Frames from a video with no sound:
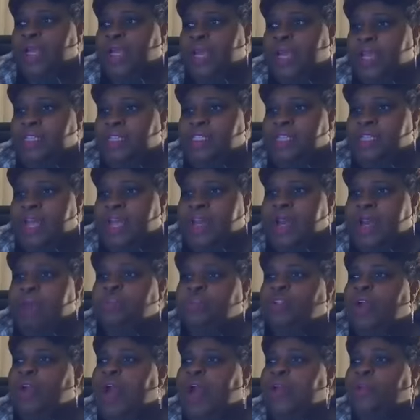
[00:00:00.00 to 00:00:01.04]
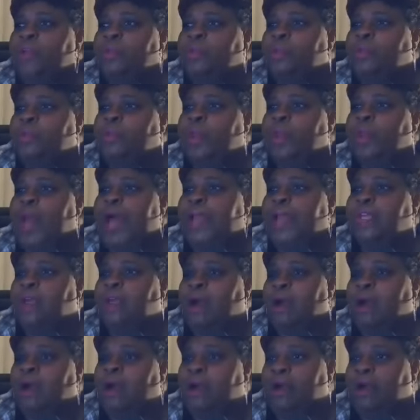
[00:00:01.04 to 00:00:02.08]
can't sign it. I'm trying to reply,
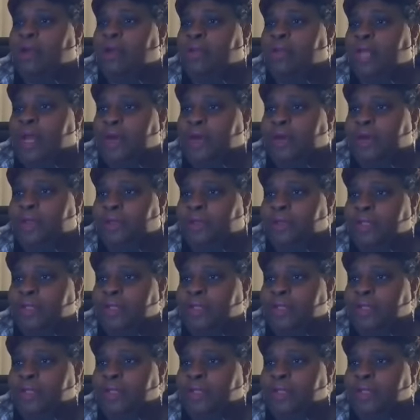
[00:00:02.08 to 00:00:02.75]
y'all. Hold on.